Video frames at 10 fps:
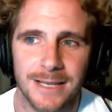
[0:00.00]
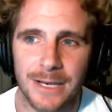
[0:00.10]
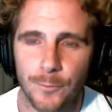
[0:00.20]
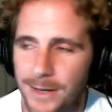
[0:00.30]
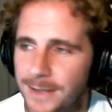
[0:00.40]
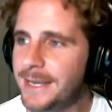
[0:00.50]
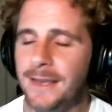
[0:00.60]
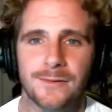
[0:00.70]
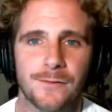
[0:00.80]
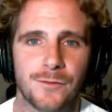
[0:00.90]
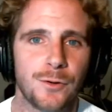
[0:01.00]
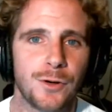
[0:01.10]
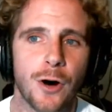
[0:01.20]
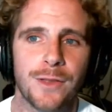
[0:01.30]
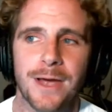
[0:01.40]
It really is. If you
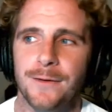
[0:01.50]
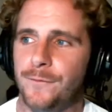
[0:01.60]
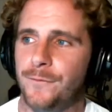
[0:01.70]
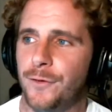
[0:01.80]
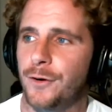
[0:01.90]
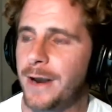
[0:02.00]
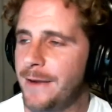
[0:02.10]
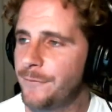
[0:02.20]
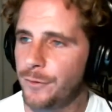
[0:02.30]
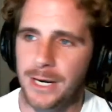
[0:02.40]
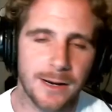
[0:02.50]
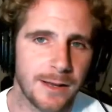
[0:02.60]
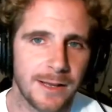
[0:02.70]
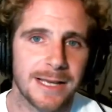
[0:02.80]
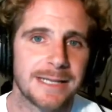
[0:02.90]
know that for
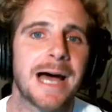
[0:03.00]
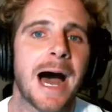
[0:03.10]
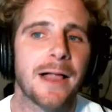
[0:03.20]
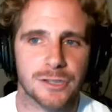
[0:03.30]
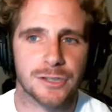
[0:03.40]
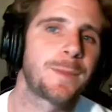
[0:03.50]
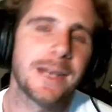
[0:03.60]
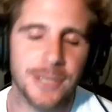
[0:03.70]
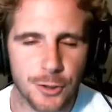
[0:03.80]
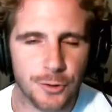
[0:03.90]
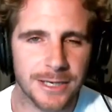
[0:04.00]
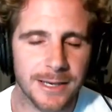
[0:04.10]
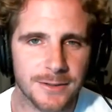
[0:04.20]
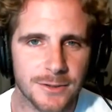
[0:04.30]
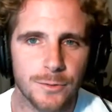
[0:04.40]
every dollar spent, you can
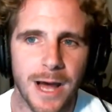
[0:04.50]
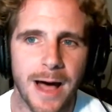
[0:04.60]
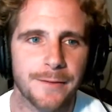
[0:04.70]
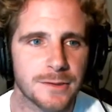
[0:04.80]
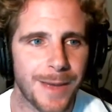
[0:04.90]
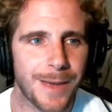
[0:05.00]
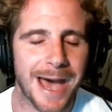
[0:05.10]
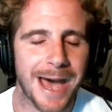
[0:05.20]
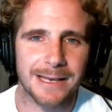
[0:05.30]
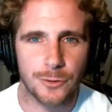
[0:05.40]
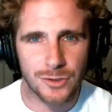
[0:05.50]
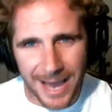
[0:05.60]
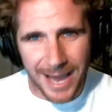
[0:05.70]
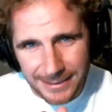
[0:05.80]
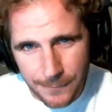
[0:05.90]
get two dollars back, and you
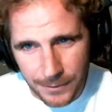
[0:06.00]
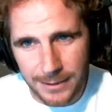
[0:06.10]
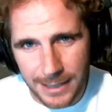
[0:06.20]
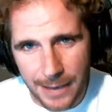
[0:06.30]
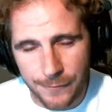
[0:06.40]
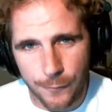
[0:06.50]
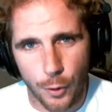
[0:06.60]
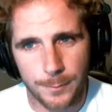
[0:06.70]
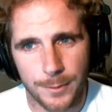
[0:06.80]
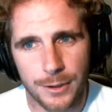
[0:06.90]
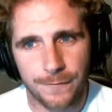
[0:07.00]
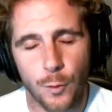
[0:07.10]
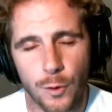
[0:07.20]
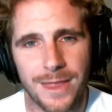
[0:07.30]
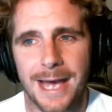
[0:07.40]
scientifically have a formula
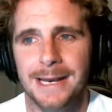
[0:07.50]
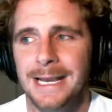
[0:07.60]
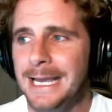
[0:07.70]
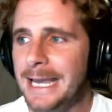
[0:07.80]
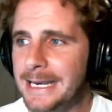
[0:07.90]
for that.